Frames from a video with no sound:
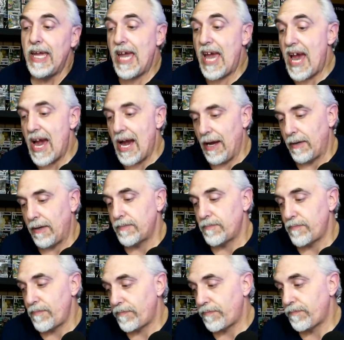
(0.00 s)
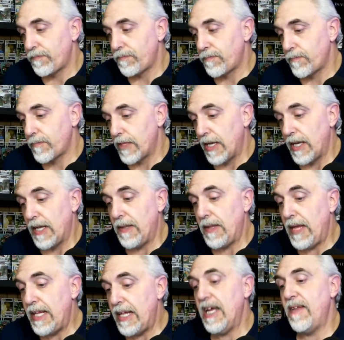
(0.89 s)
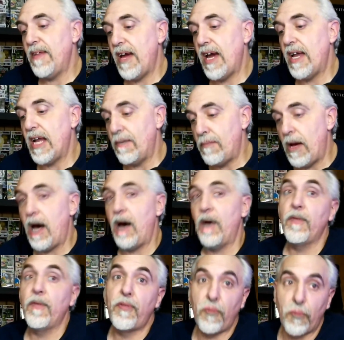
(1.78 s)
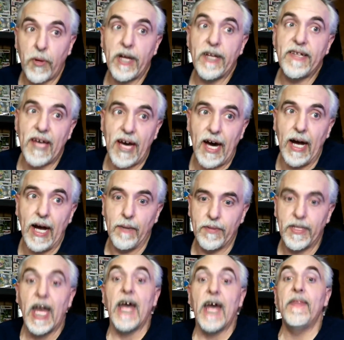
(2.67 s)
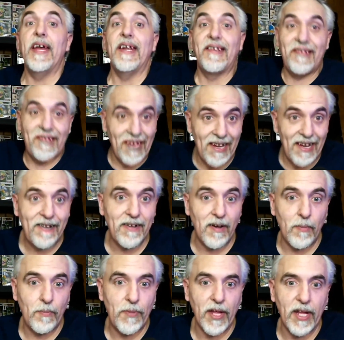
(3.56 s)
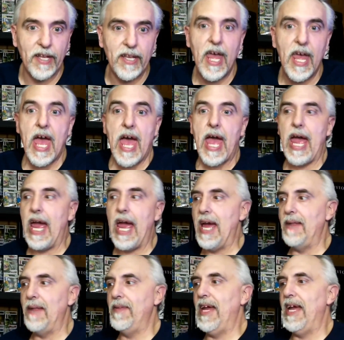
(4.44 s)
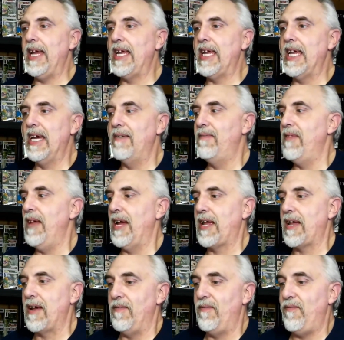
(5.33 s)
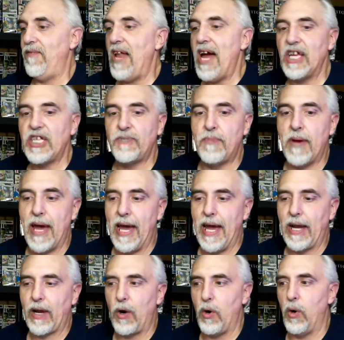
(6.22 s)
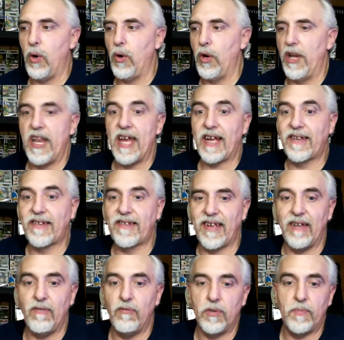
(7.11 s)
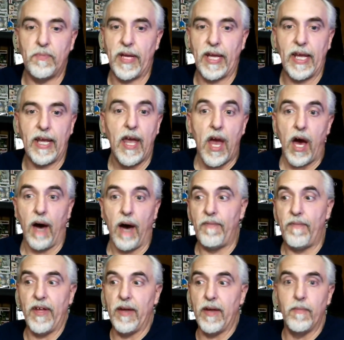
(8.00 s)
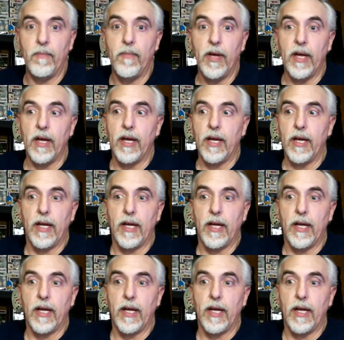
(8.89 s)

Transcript: Yeah, they do that about three times. They say something and they give like a flashback, or the next scene would be of them